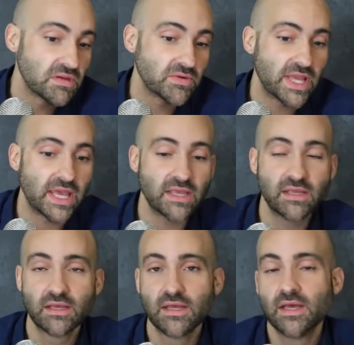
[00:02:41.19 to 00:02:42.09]
Okay.
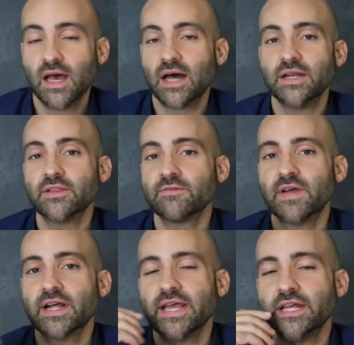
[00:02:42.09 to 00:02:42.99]
Another
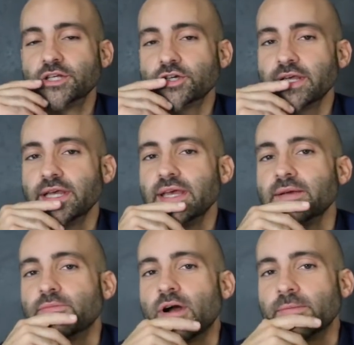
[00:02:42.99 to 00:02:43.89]
very
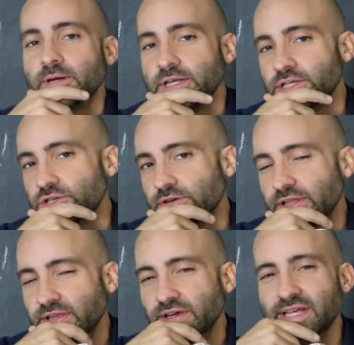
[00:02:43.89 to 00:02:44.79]
intriguing property of string
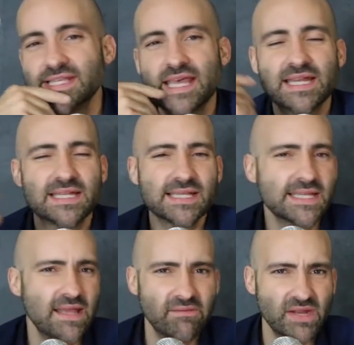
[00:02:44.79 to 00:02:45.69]
theory is that it
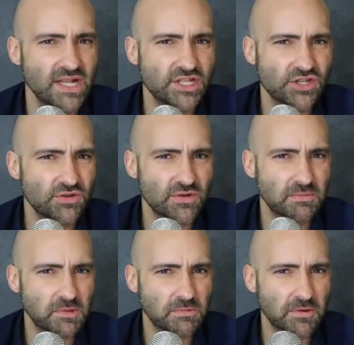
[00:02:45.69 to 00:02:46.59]
doesn't have any
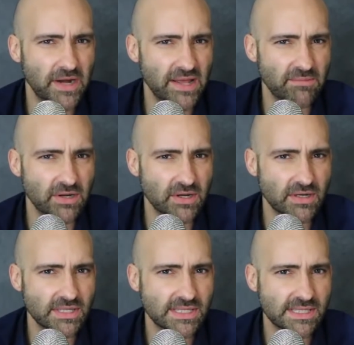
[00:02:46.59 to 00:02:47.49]
tunable
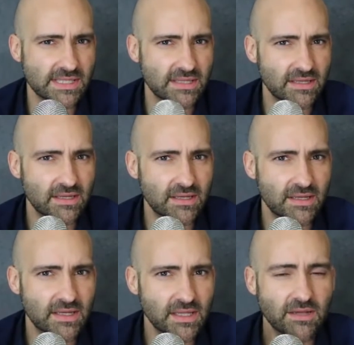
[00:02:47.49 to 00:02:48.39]
parameters.
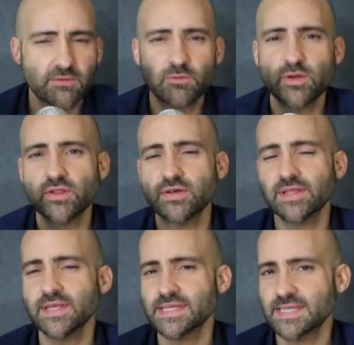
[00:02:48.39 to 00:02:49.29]
Like, when we look at
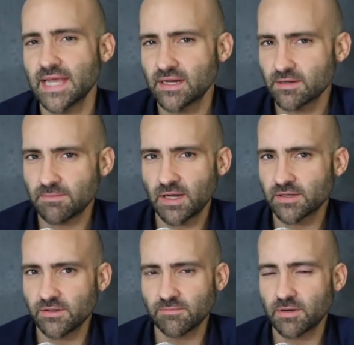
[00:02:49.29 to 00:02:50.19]
the standard
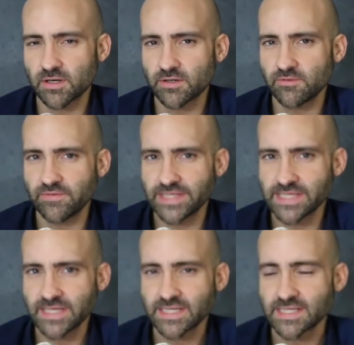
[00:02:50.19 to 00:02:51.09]
model of particle
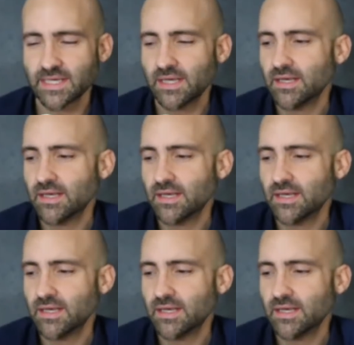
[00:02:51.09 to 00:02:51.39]
physics,